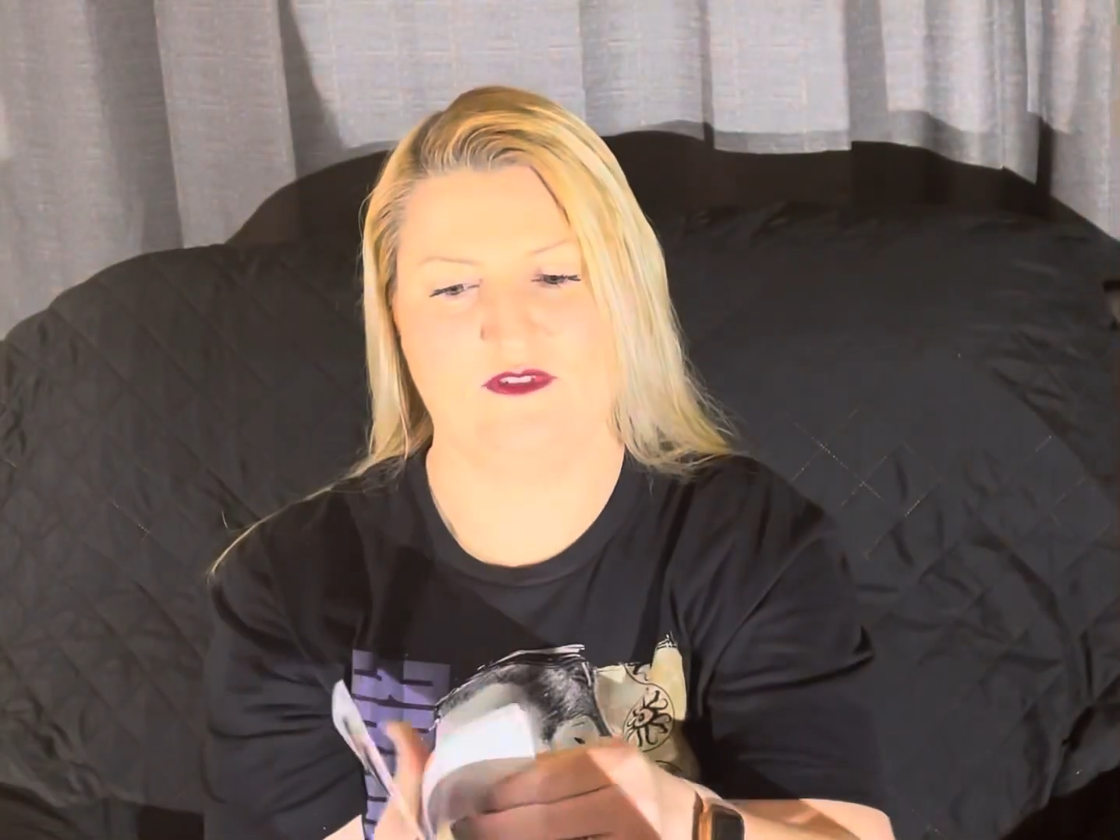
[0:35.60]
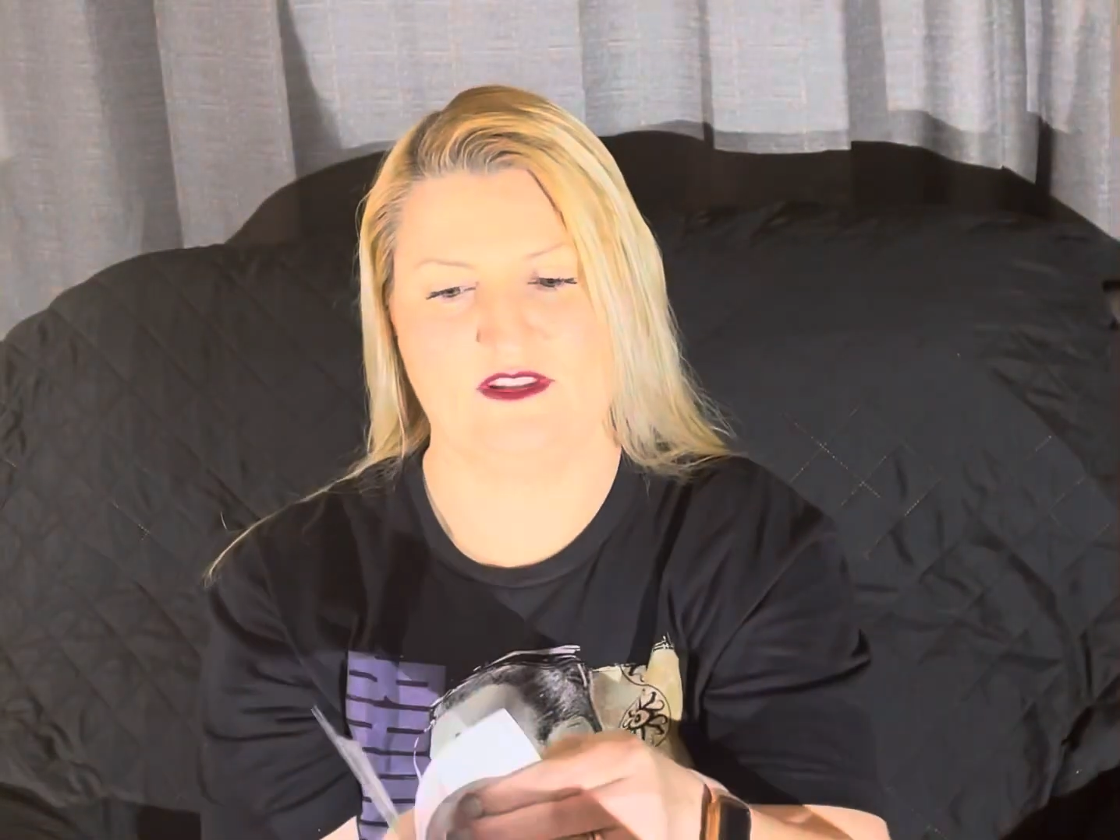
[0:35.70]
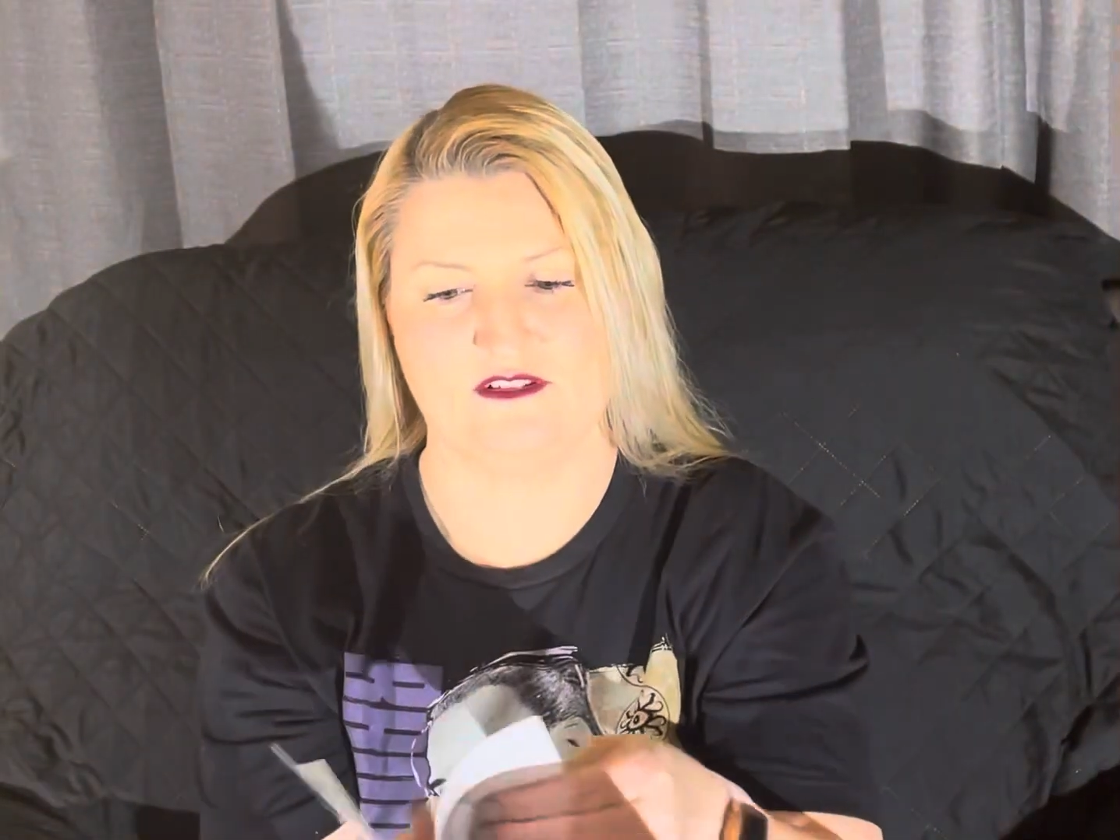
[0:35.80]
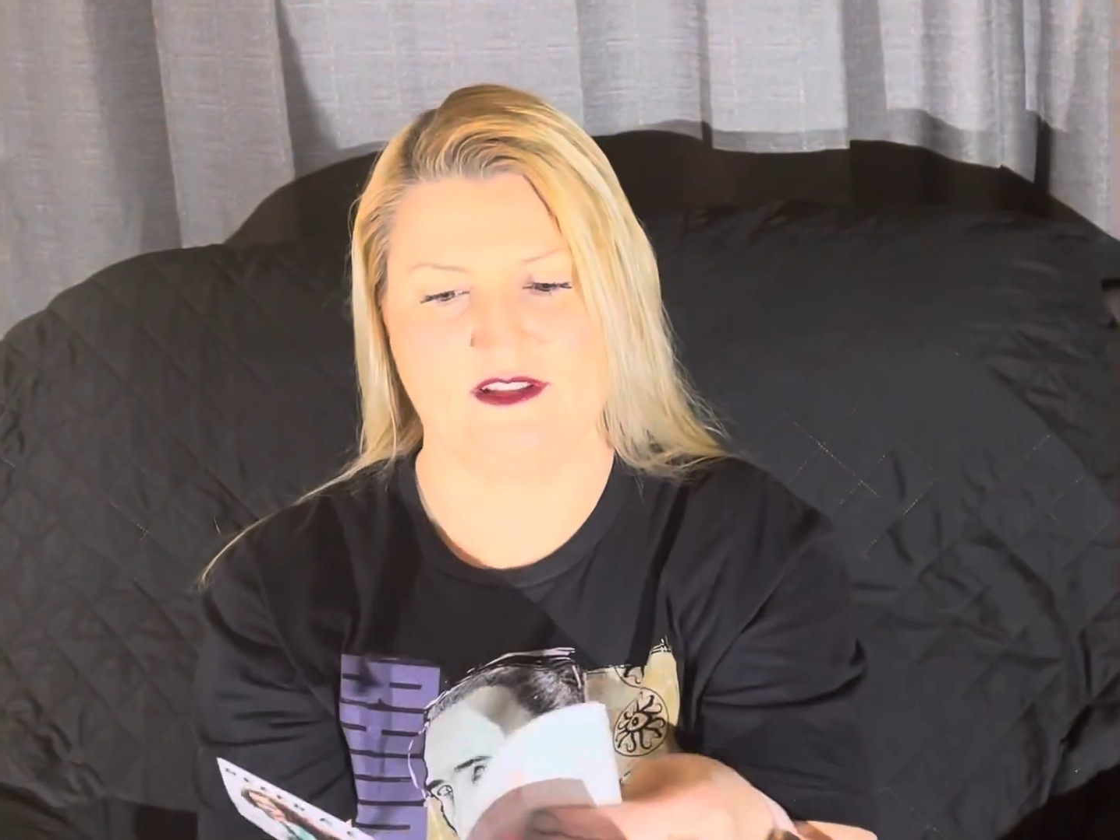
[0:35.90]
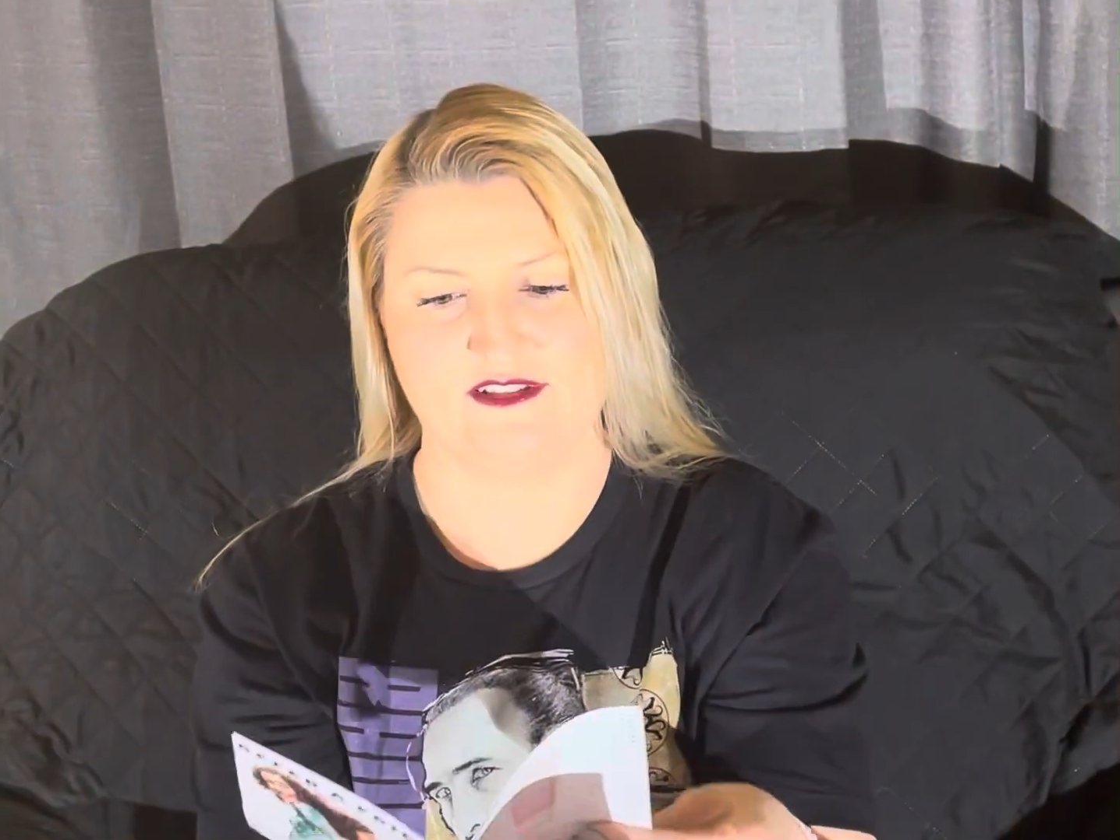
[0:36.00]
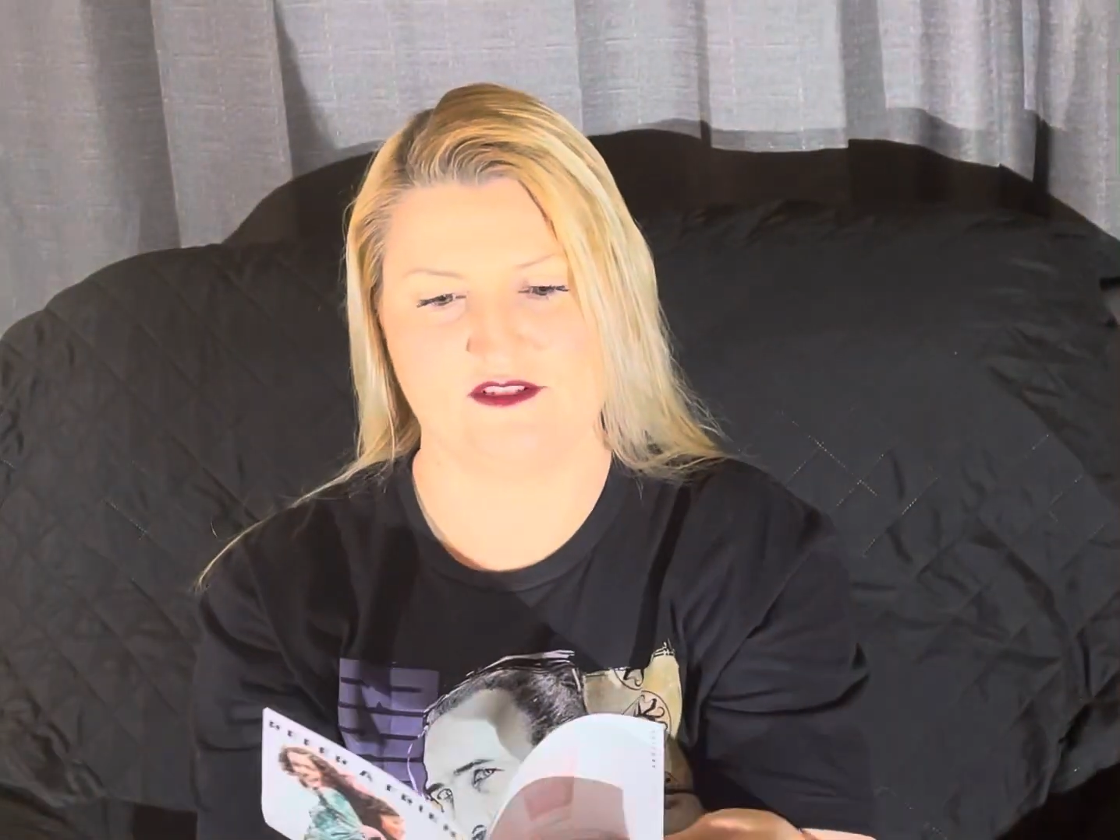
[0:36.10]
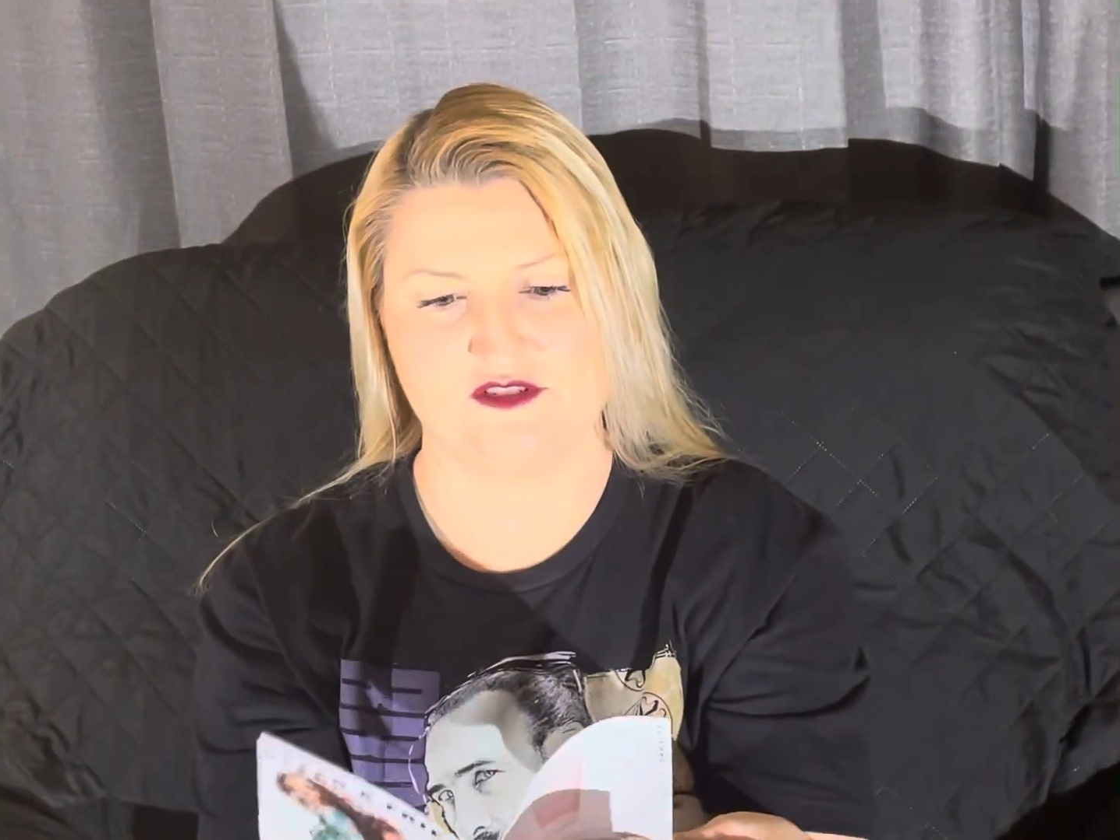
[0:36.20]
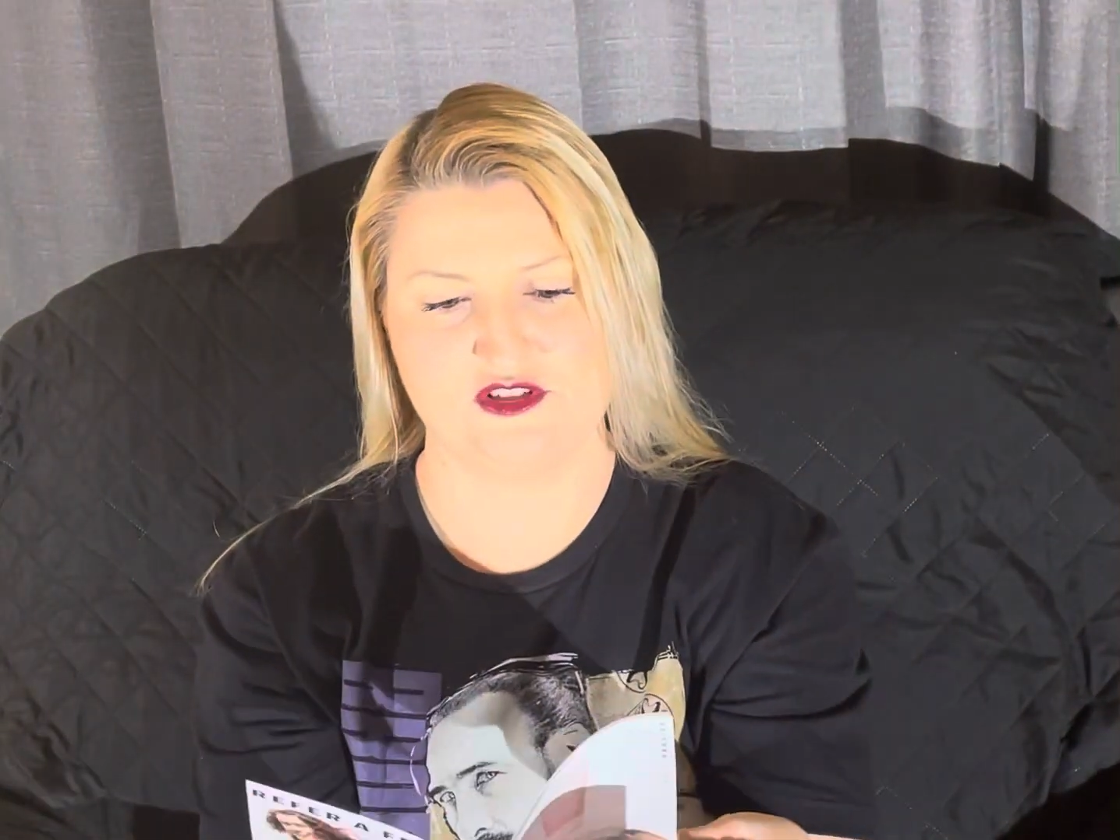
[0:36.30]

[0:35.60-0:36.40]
the lights aren't